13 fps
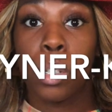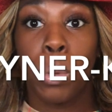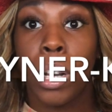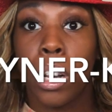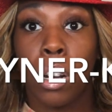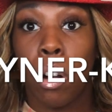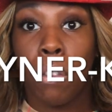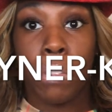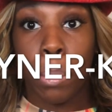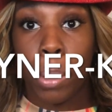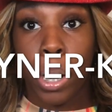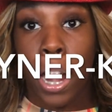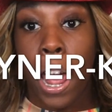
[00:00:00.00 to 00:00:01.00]
we didn't know if they
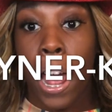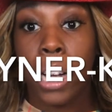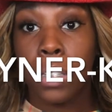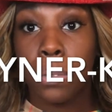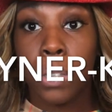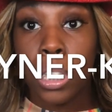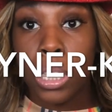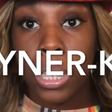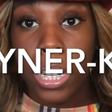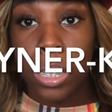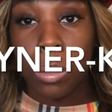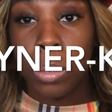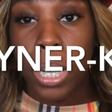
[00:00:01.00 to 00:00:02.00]
were going to ask for the
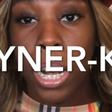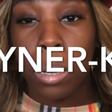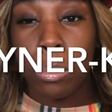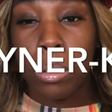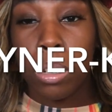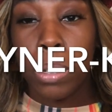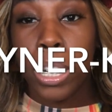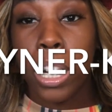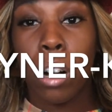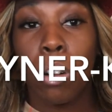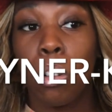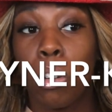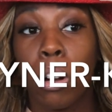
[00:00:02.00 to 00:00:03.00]
test when we got to Puerto
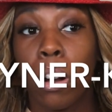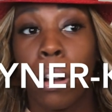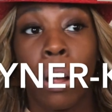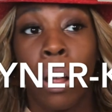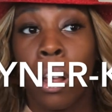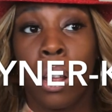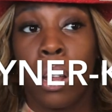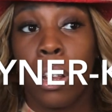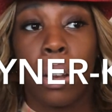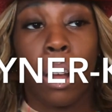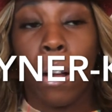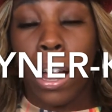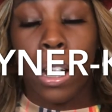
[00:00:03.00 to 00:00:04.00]
Rico, or, you
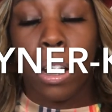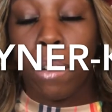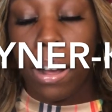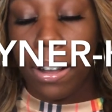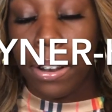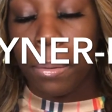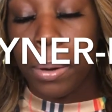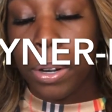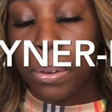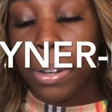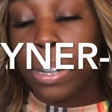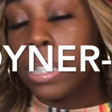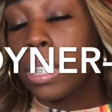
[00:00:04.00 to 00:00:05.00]
know, I didn't know how they were
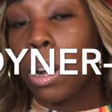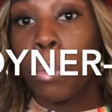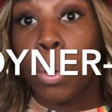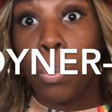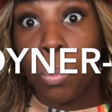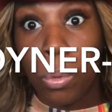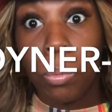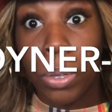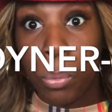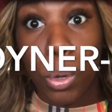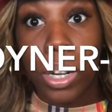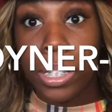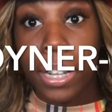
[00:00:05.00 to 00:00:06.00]
doing it. So we
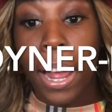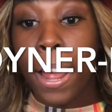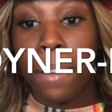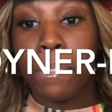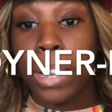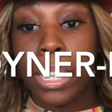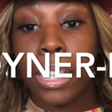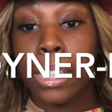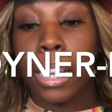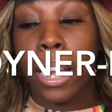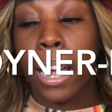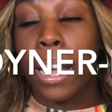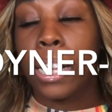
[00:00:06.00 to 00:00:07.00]
wanted to have that just
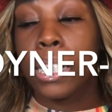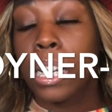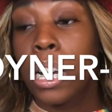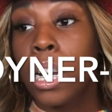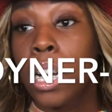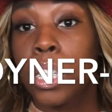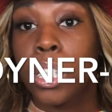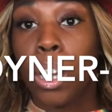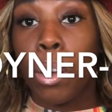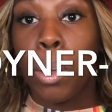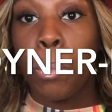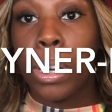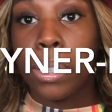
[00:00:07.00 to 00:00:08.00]
in case. So
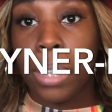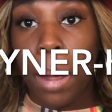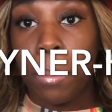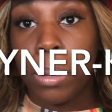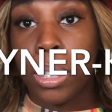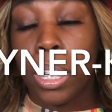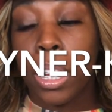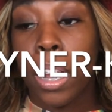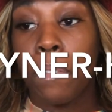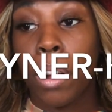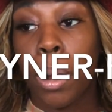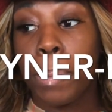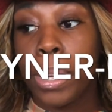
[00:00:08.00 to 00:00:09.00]
he was able to give
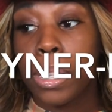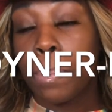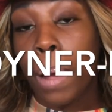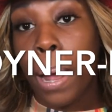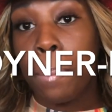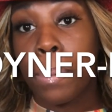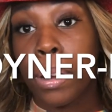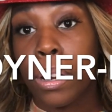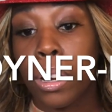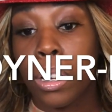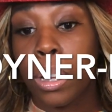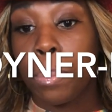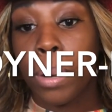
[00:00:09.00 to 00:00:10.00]
her a piece of
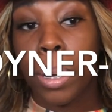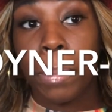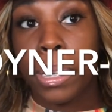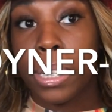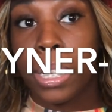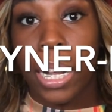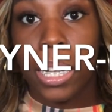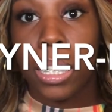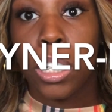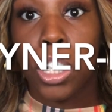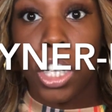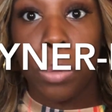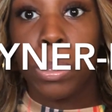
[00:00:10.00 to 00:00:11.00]
paper that pretty much states
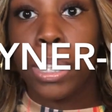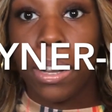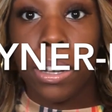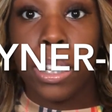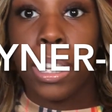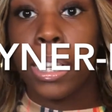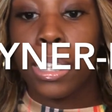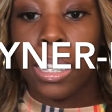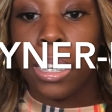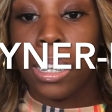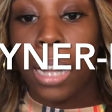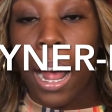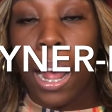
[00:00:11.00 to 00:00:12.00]
that she was at the testing
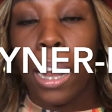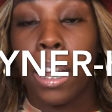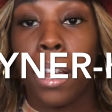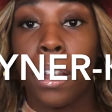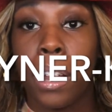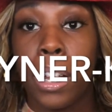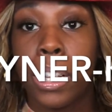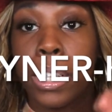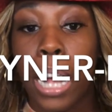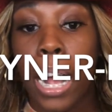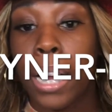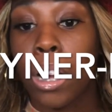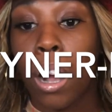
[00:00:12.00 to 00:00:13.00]
site, and he
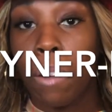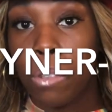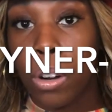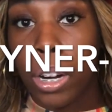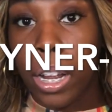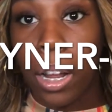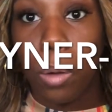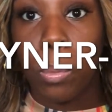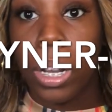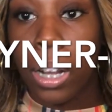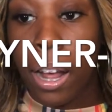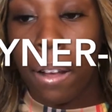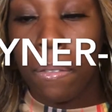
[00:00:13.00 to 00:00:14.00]
signed off on it, and we
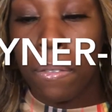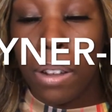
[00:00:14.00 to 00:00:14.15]
left.